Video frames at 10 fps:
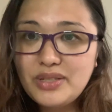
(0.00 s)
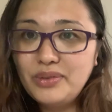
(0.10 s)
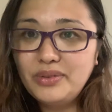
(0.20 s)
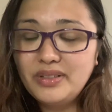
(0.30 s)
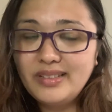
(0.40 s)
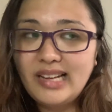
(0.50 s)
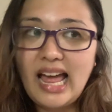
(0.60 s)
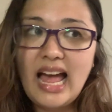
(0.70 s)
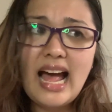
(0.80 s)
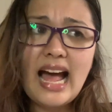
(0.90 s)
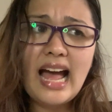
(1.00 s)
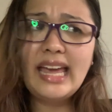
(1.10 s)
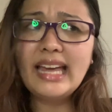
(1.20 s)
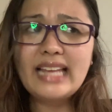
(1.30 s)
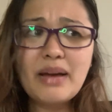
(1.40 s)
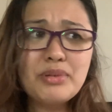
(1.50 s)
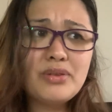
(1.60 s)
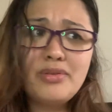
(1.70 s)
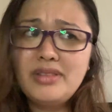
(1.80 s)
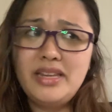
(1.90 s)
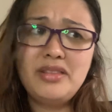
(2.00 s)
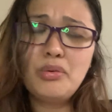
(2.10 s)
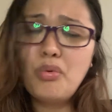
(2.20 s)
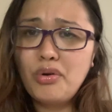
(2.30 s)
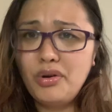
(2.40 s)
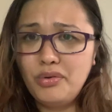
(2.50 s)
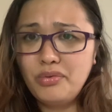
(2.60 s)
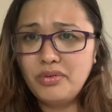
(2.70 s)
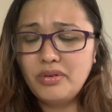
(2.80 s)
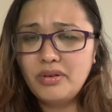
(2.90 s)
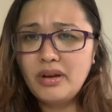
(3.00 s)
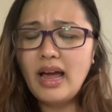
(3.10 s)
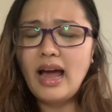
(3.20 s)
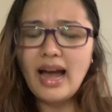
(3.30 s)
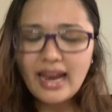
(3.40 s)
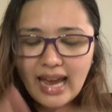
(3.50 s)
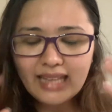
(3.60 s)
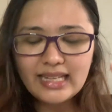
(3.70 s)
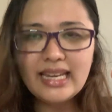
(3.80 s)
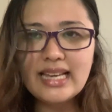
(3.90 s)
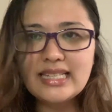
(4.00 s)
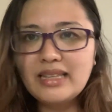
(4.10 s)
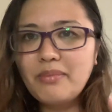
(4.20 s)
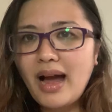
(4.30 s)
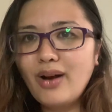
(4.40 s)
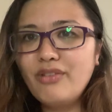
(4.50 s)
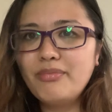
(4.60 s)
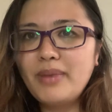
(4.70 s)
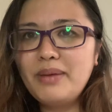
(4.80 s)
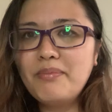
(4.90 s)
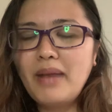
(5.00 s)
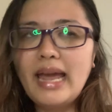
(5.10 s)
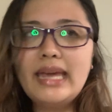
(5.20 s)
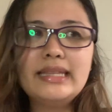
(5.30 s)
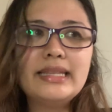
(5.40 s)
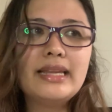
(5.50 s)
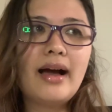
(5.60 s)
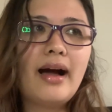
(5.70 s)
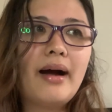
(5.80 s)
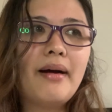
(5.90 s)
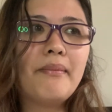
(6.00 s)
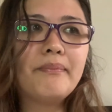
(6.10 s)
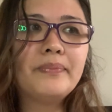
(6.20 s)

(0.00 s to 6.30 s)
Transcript: too. I had absolutely no clue. I had, I guess, at the back of my mind, at